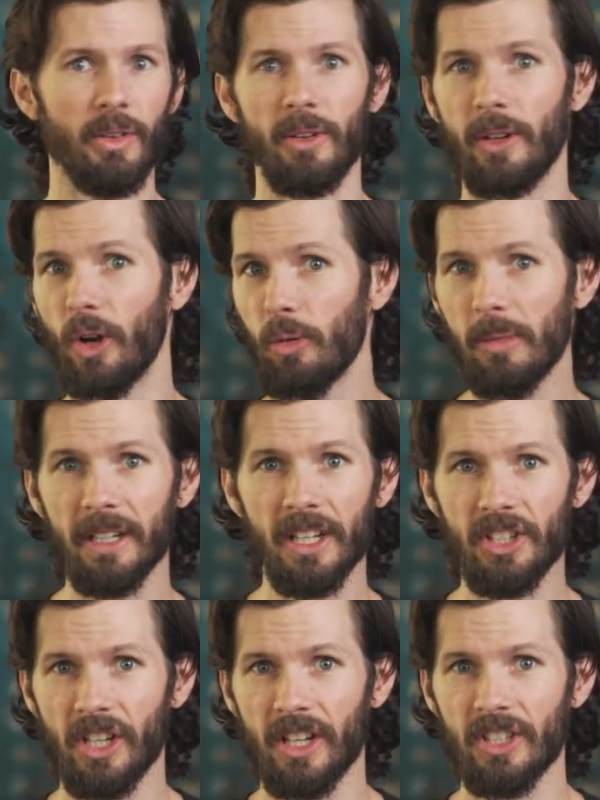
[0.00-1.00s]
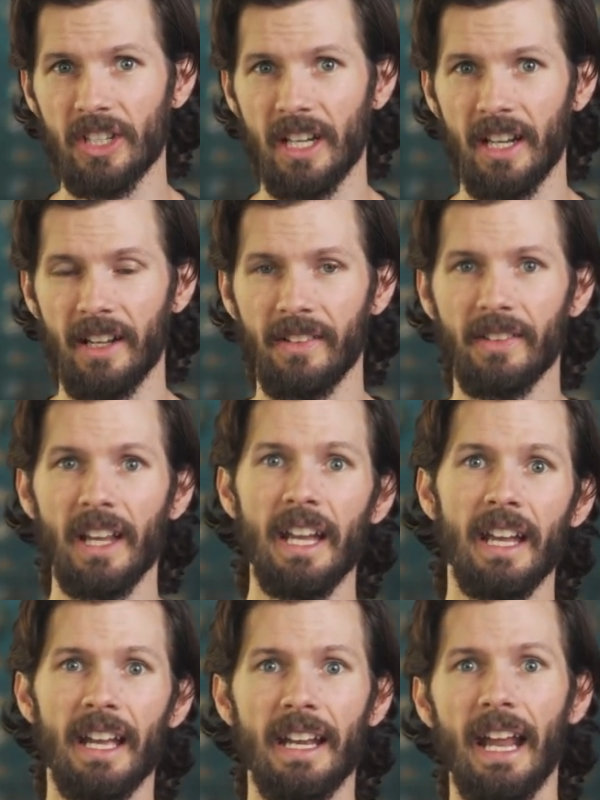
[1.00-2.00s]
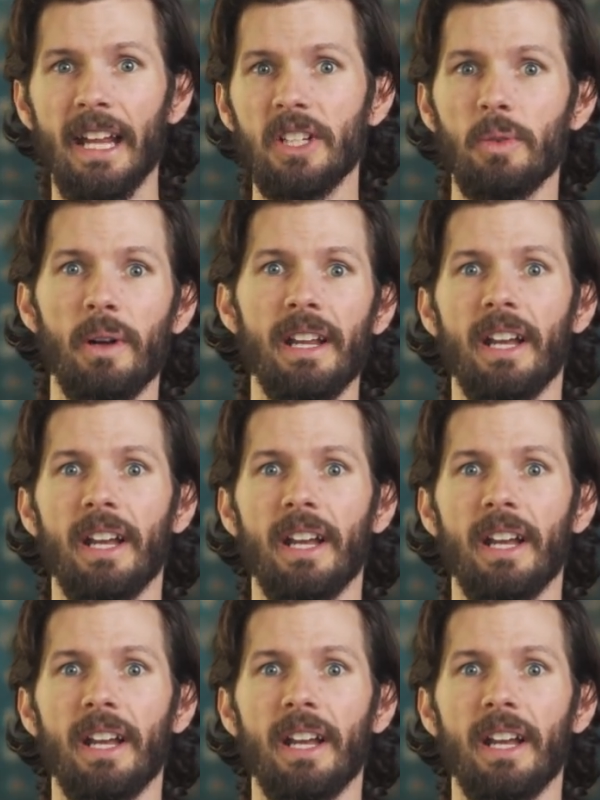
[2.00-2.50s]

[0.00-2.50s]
No money changed hands, and Achedaway